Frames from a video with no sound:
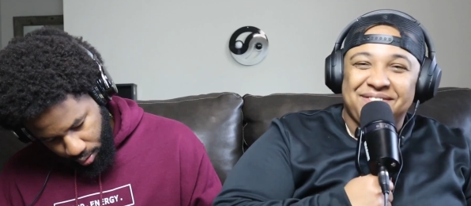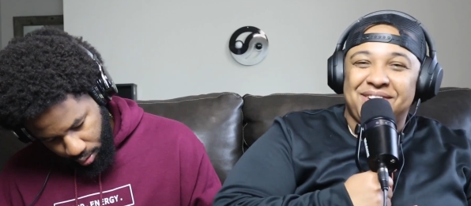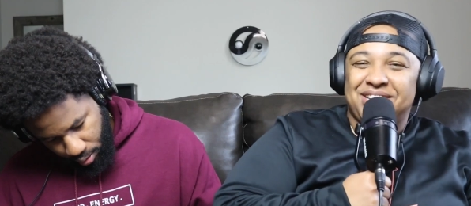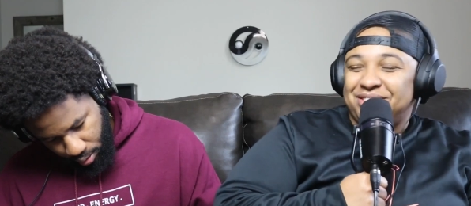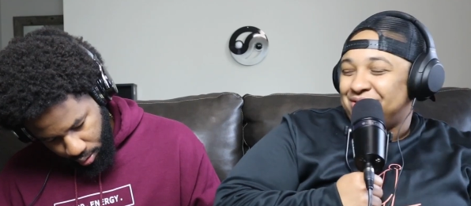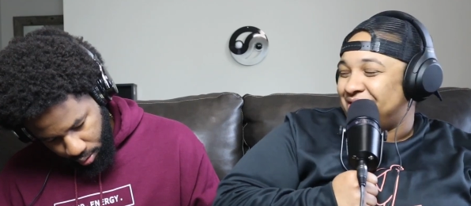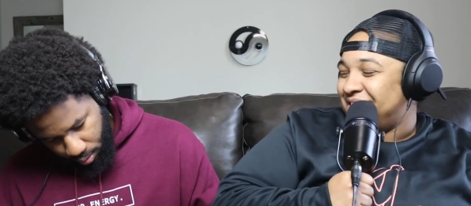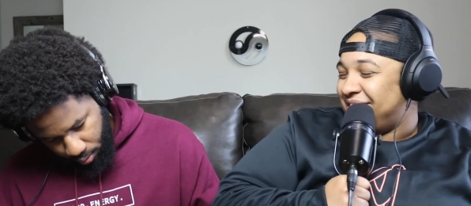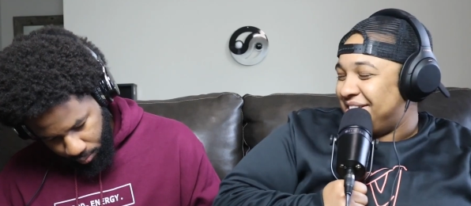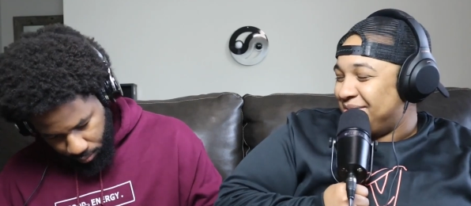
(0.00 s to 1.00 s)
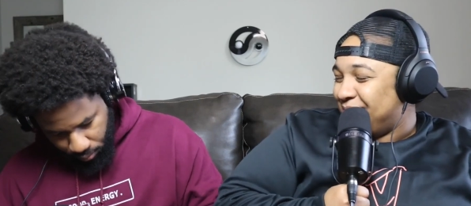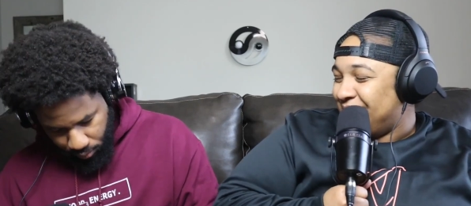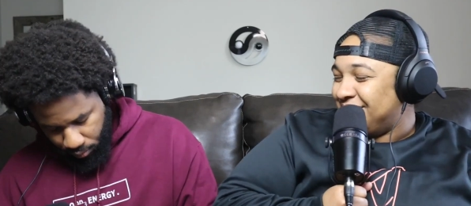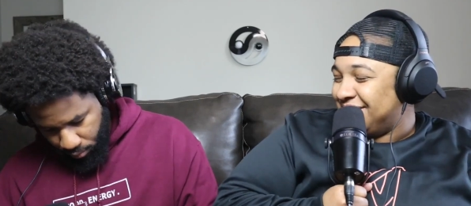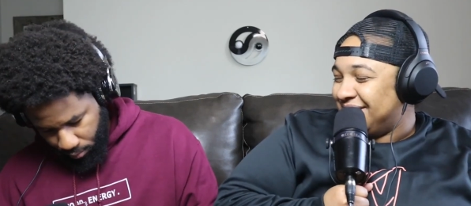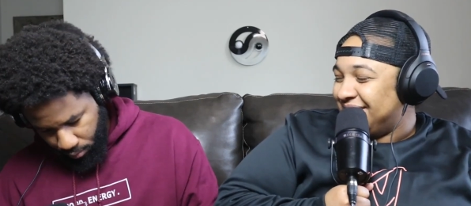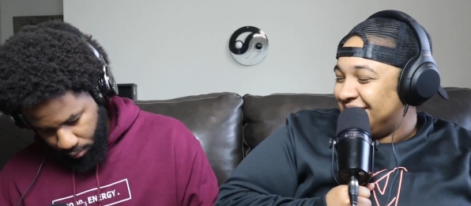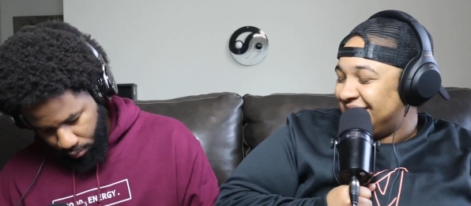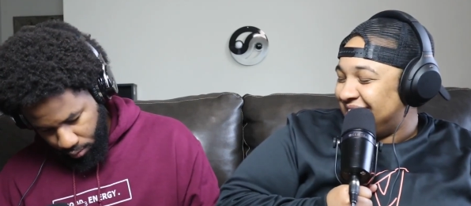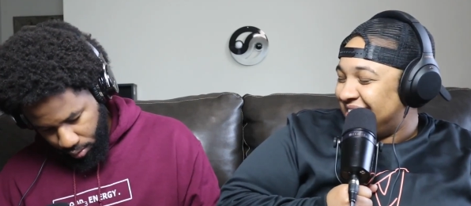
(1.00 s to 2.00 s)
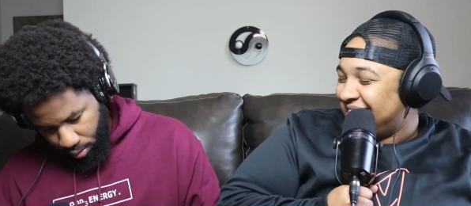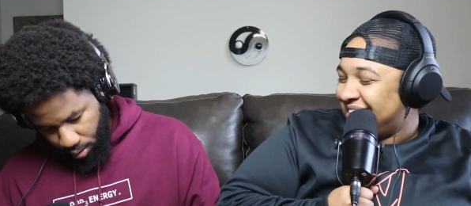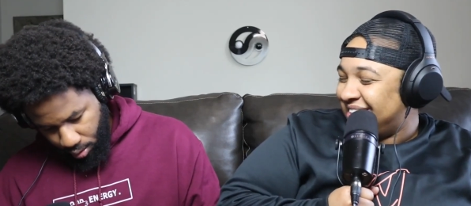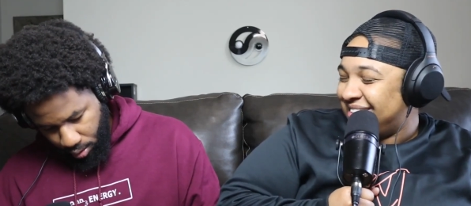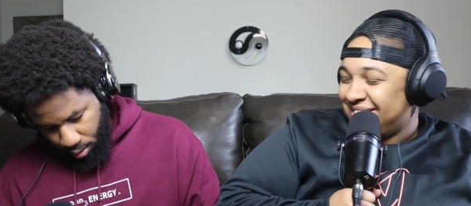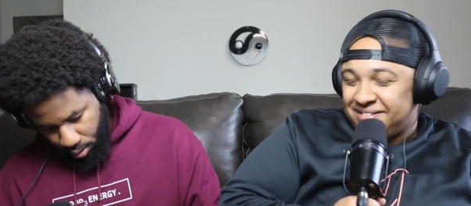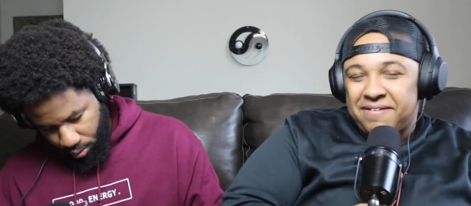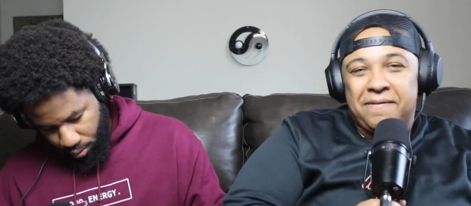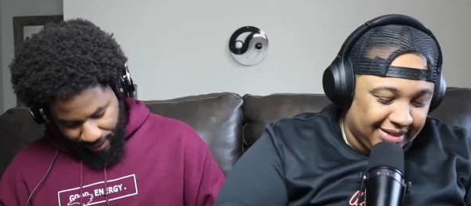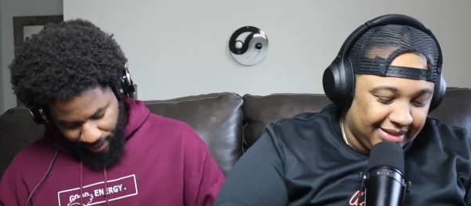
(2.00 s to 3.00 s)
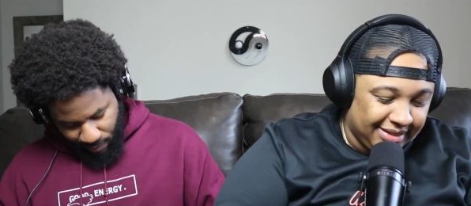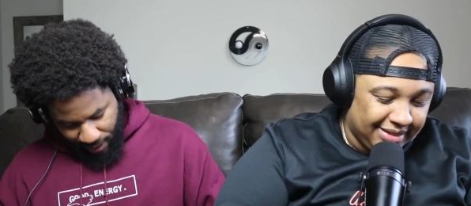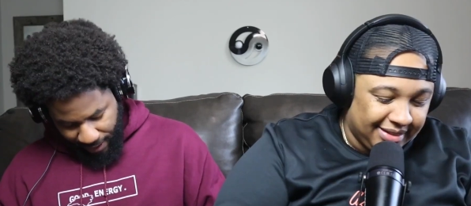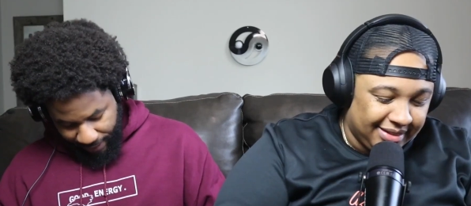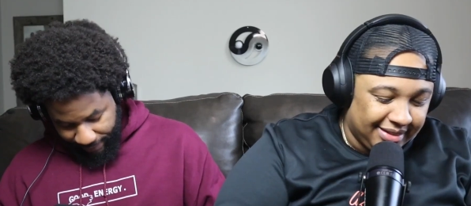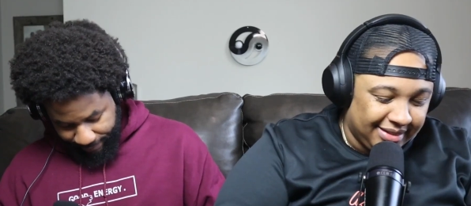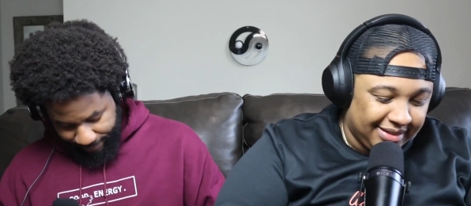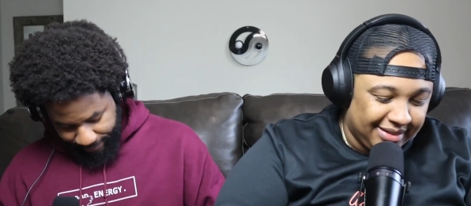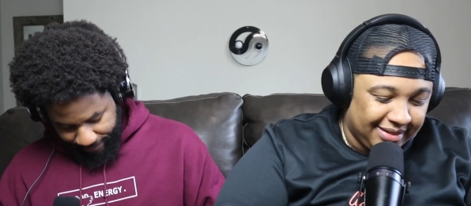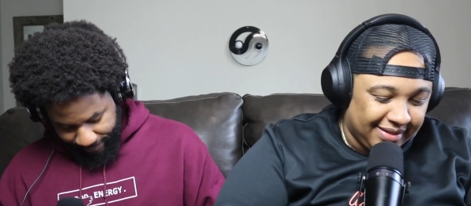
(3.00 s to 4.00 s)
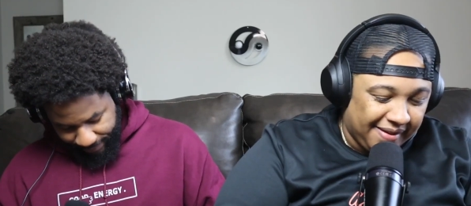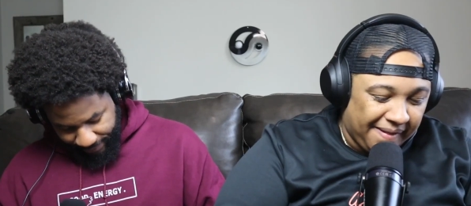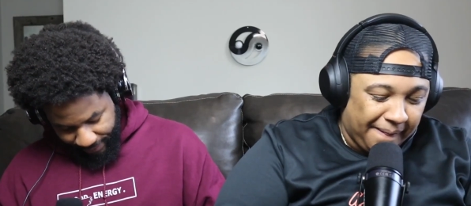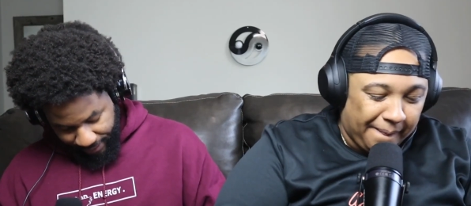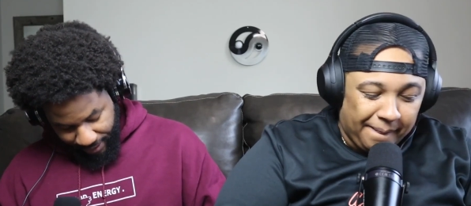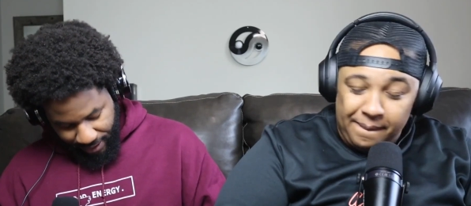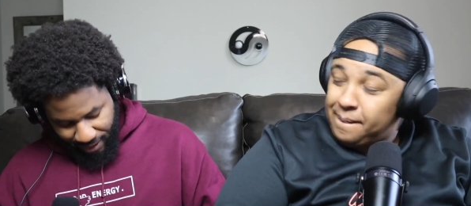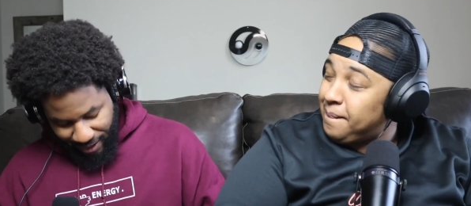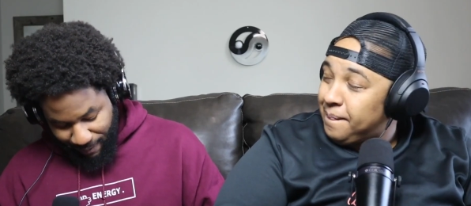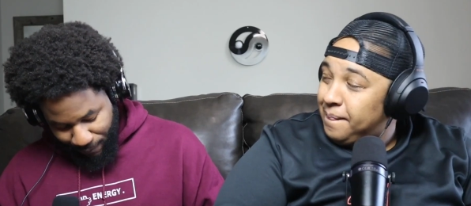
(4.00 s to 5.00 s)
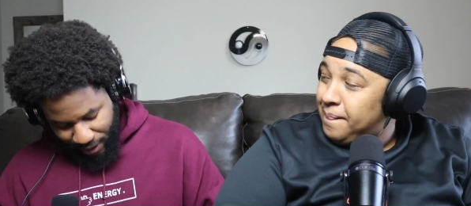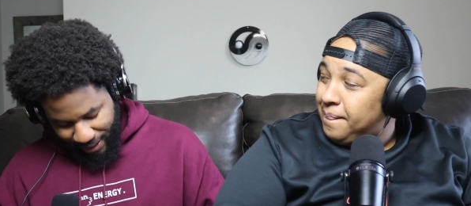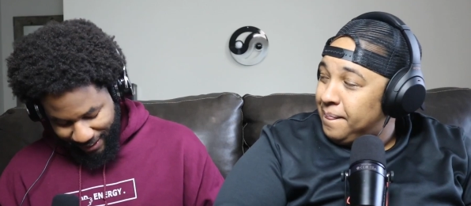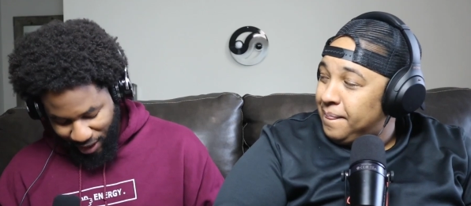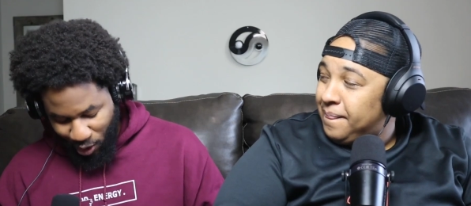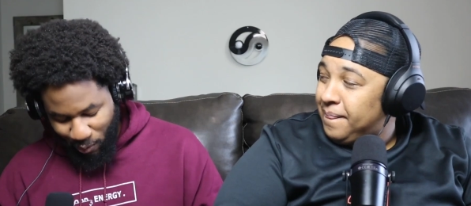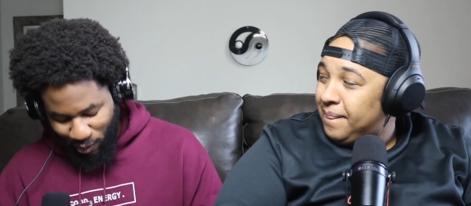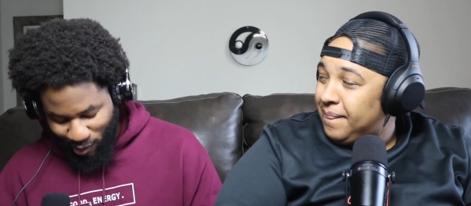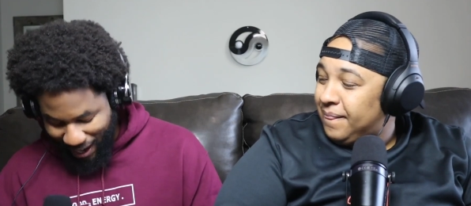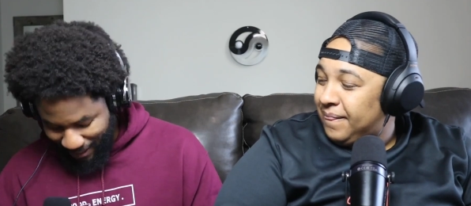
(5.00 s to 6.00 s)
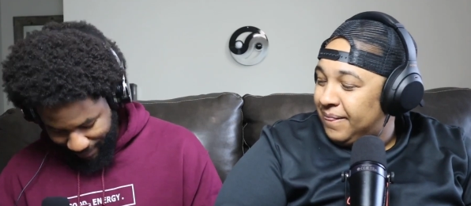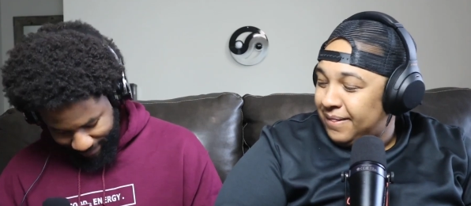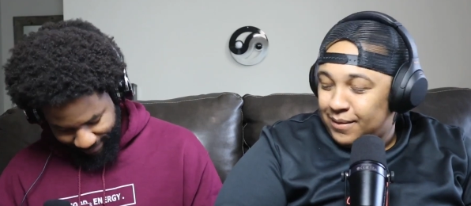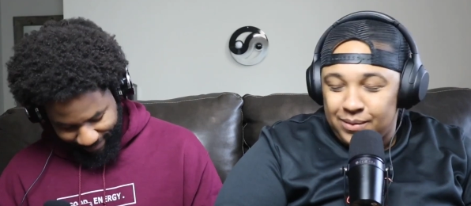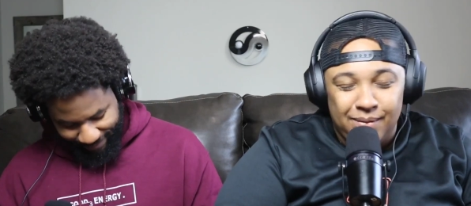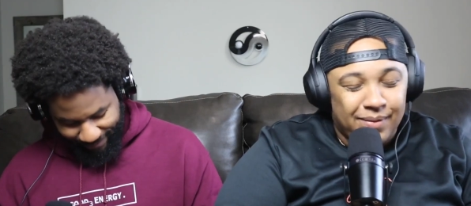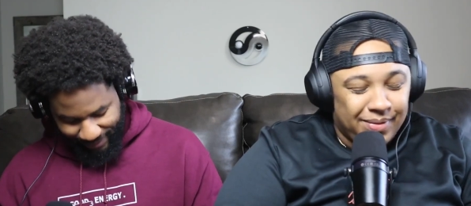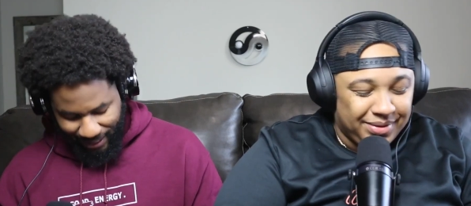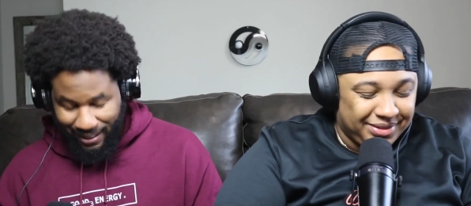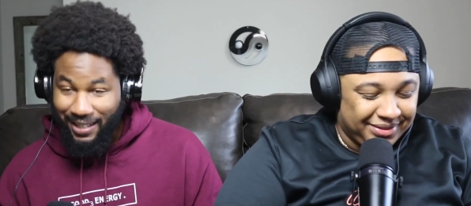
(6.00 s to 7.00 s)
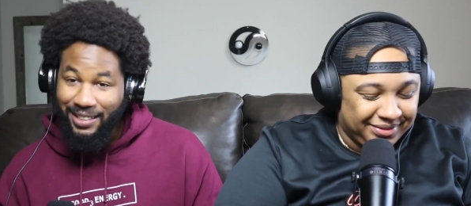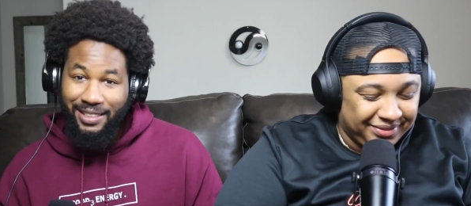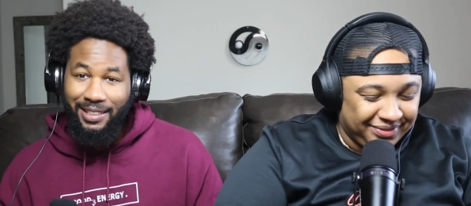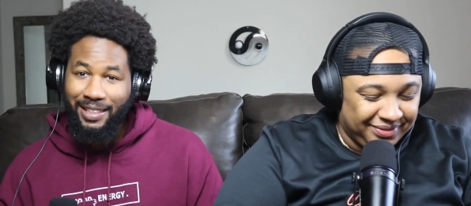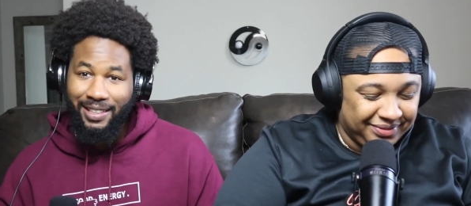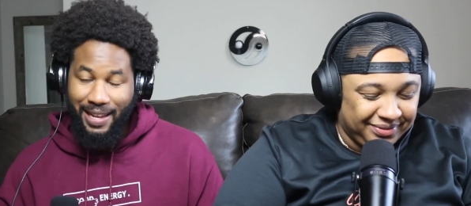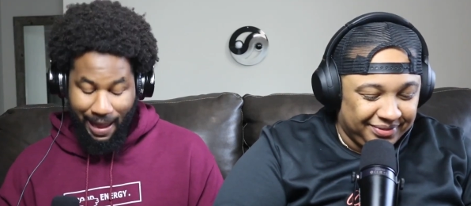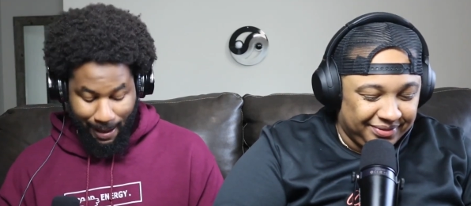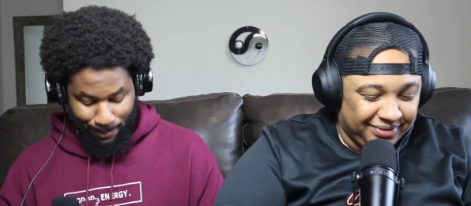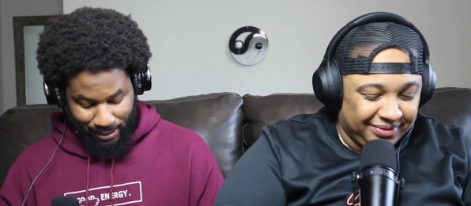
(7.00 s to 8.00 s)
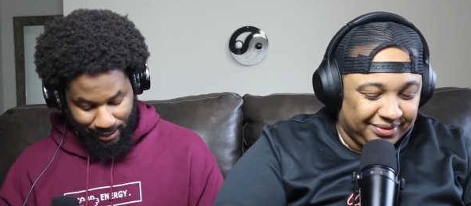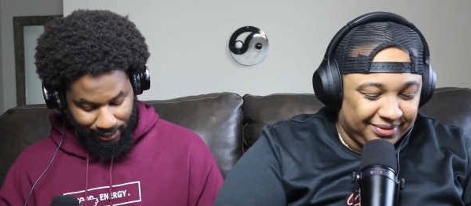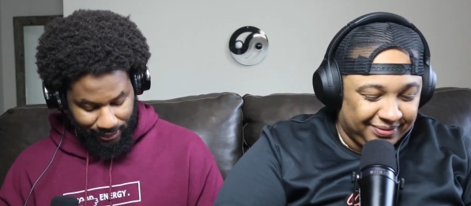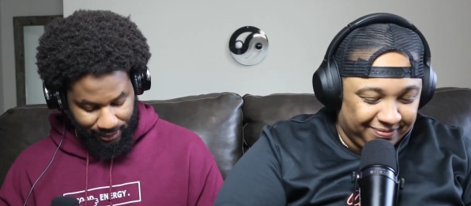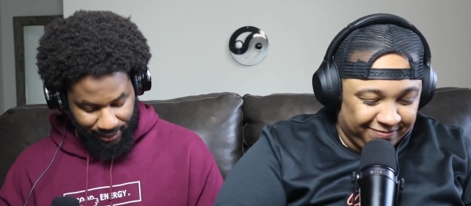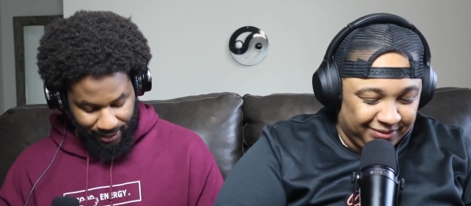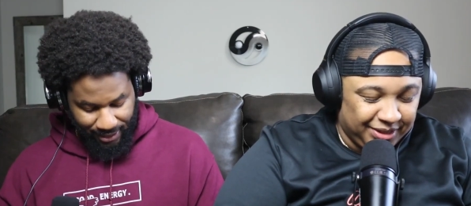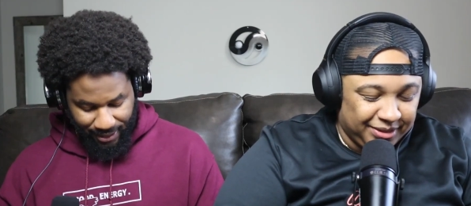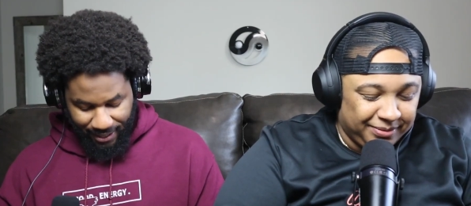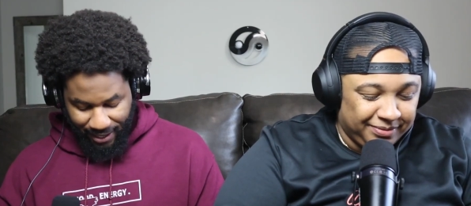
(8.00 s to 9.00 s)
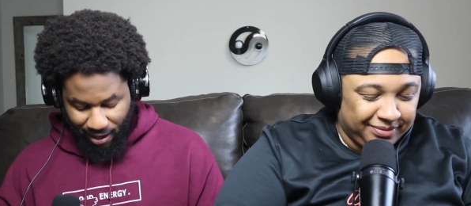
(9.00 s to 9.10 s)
Speaker 1: Mantra for the year, bar none.
Speaker 2: All right. Comfort is overrated. Ooh. It doesn't lead to happiness. Yep.